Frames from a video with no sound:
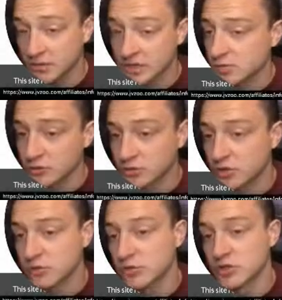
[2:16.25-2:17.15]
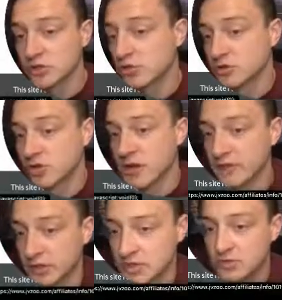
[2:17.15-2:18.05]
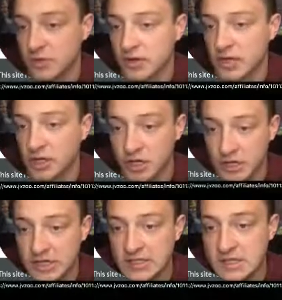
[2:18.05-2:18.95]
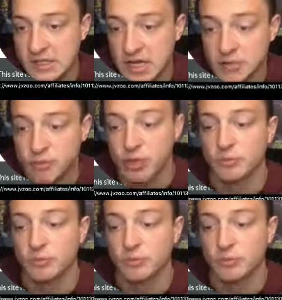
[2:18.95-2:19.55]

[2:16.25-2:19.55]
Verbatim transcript: This won't do good with adult traffic. This one right here, EasySketch Pro